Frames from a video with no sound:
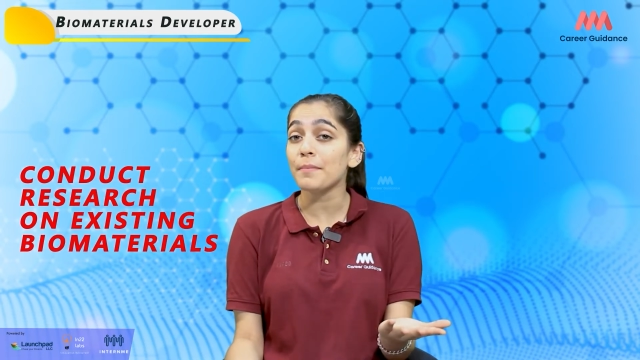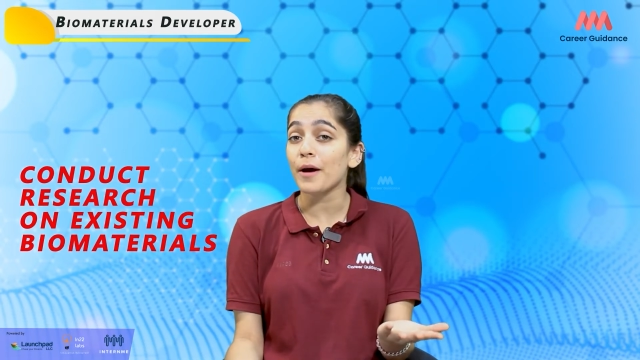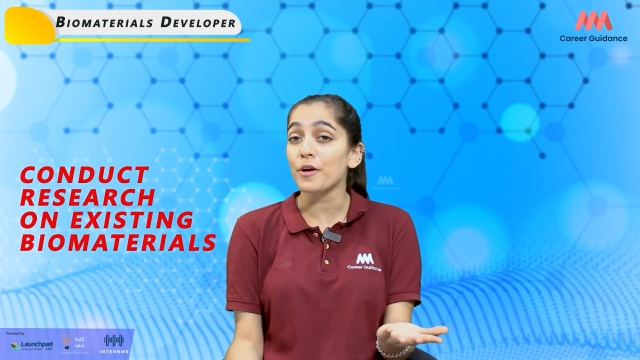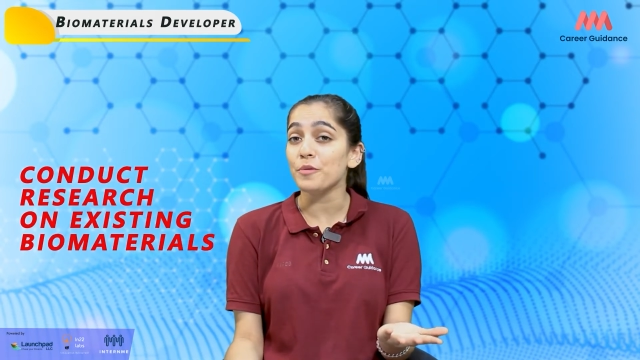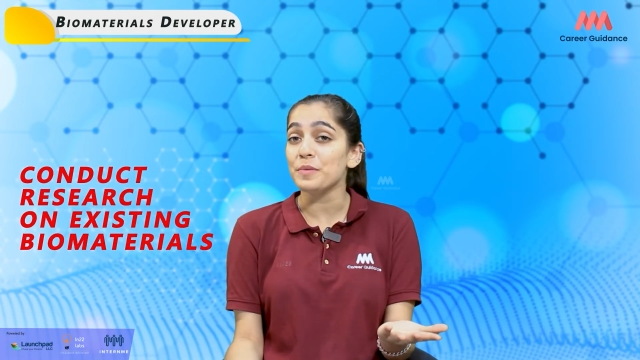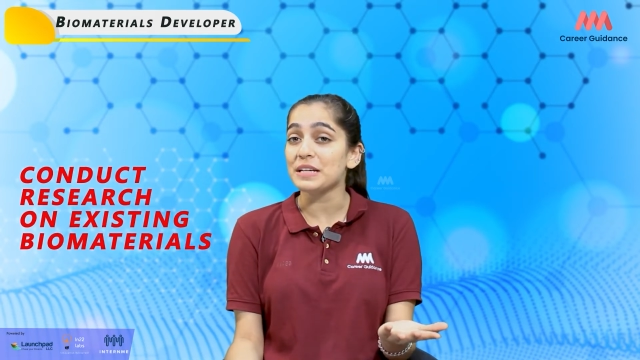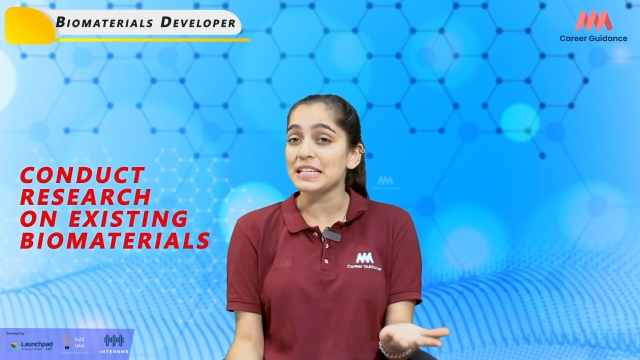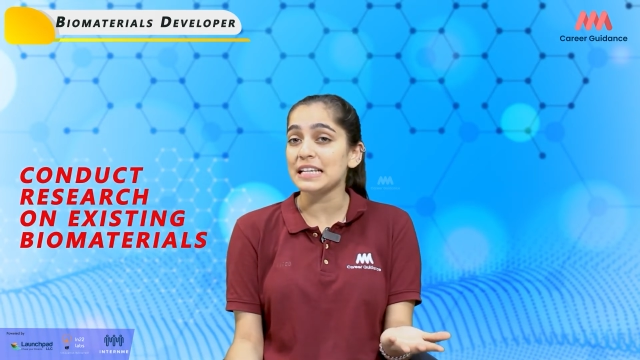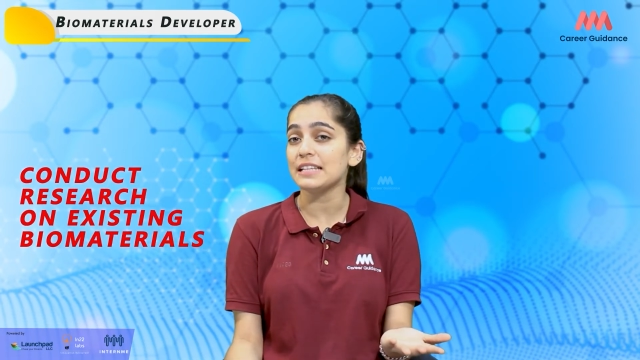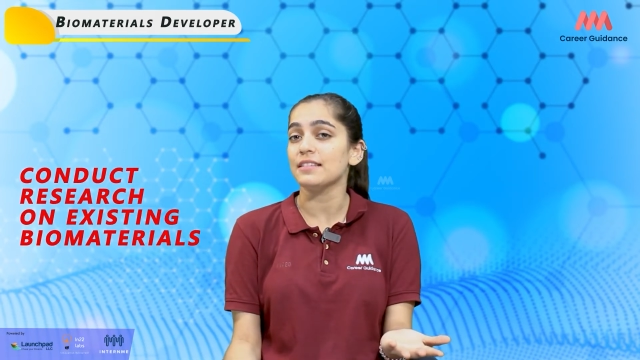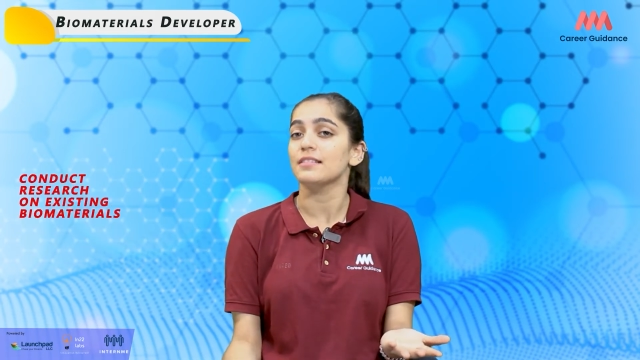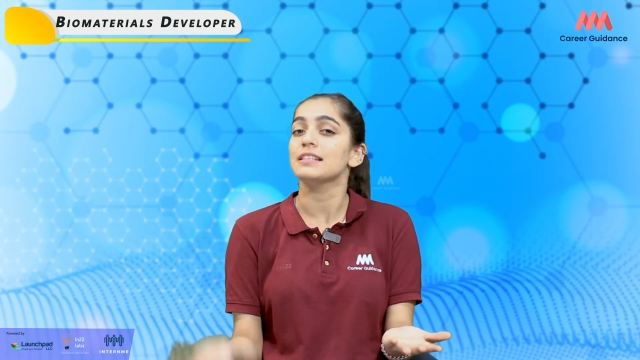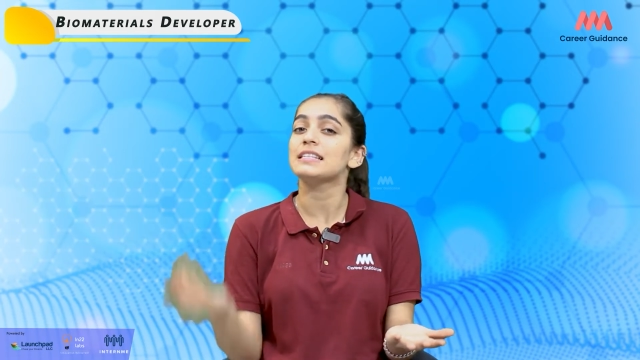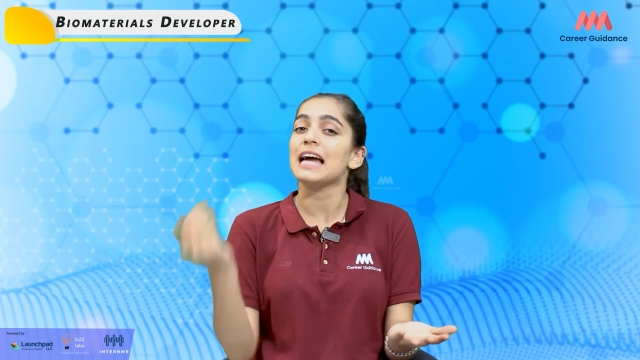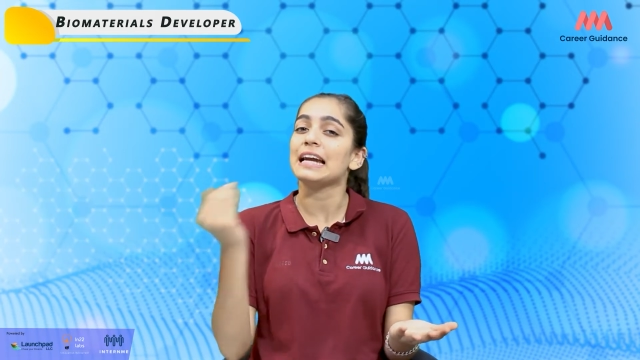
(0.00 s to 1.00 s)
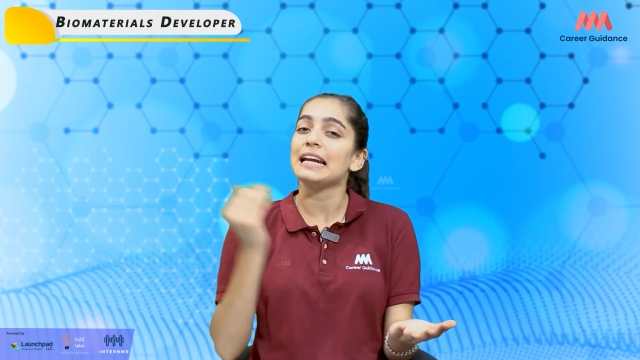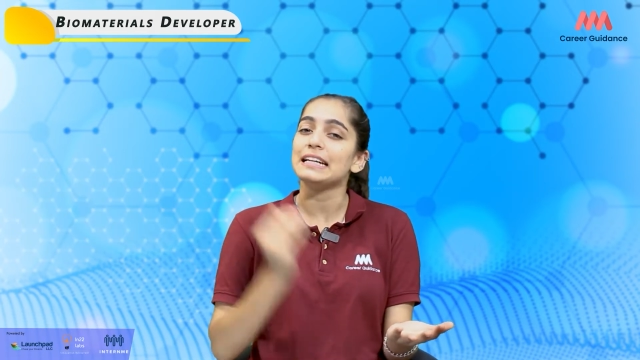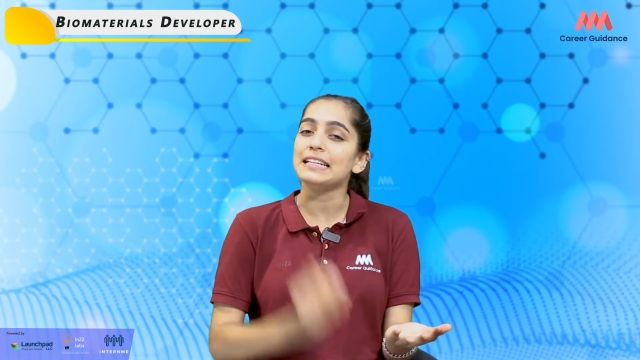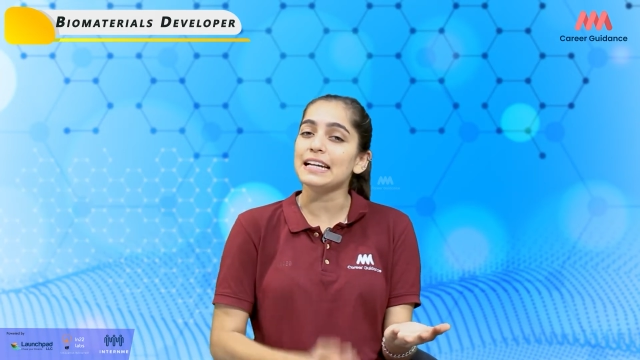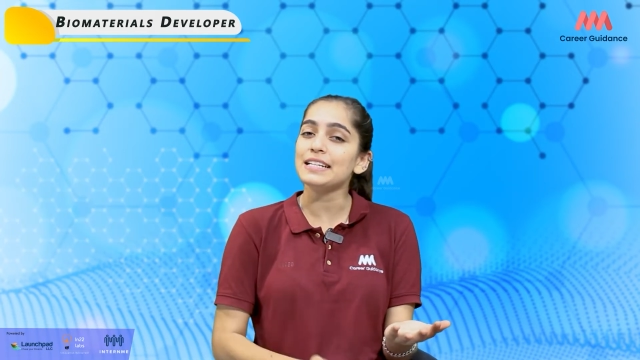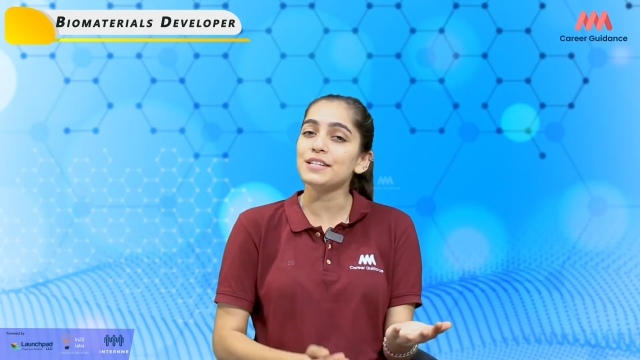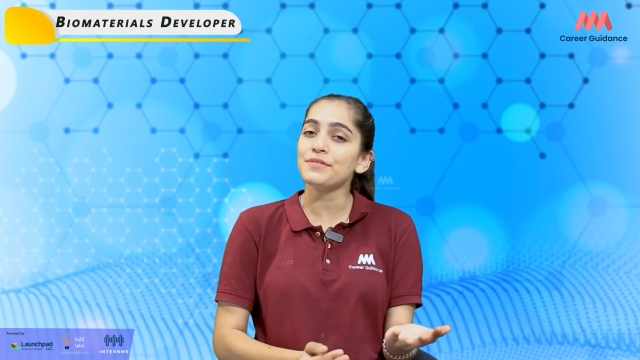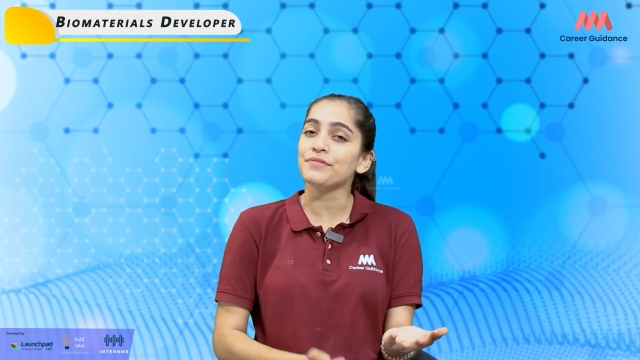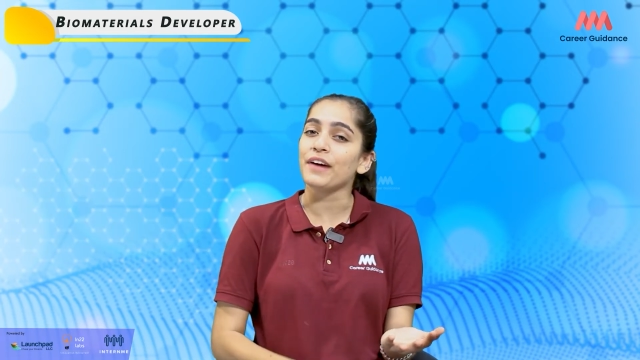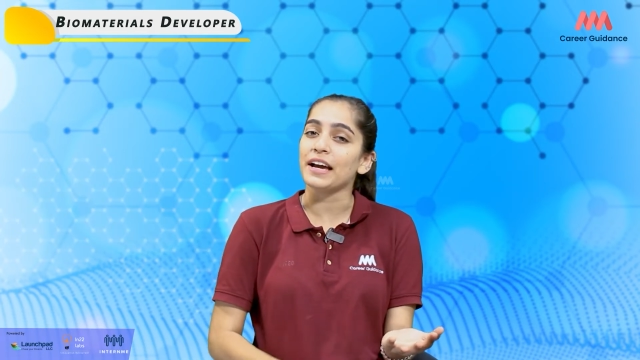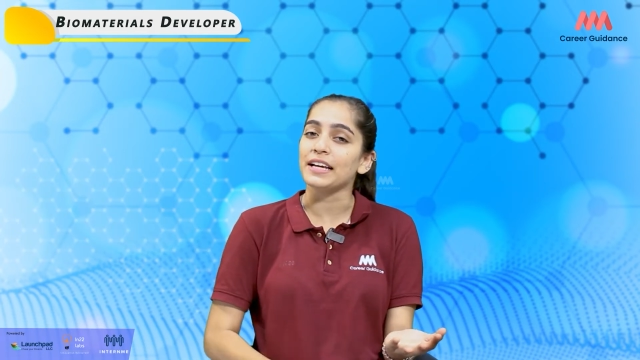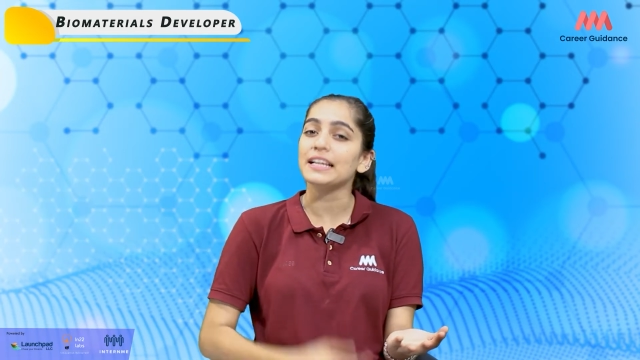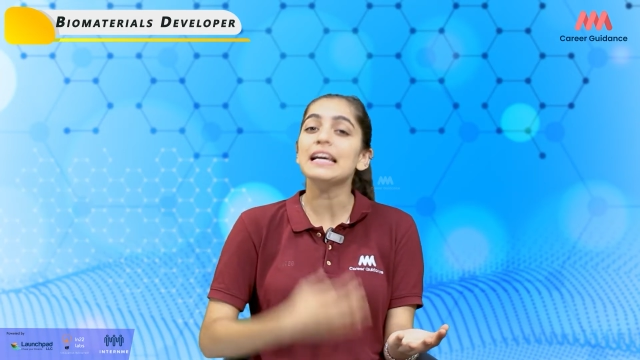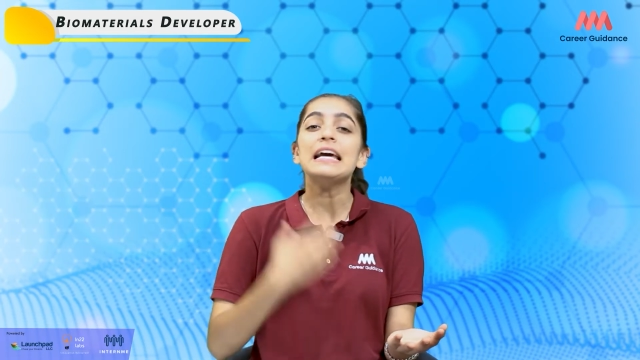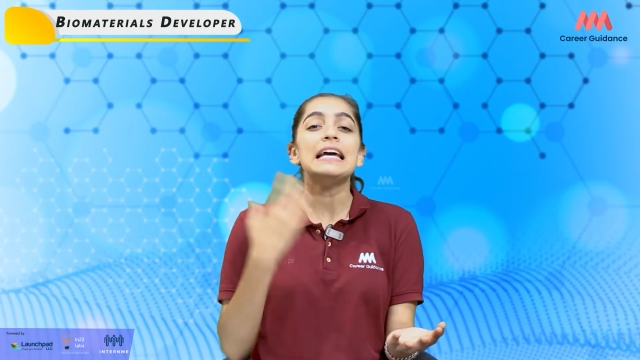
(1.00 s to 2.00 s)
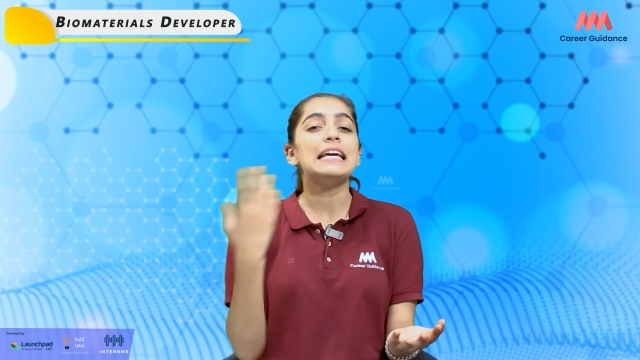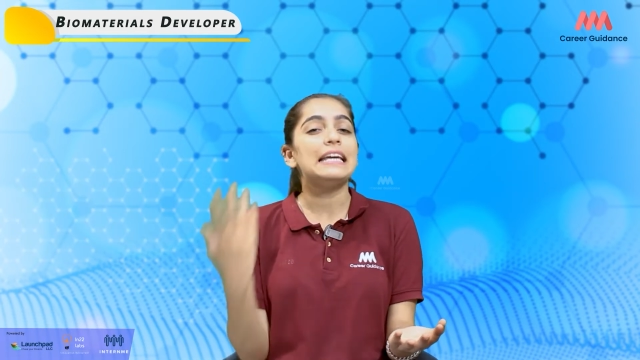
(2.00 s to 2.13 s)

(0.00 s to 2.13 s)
biomaterials and identifying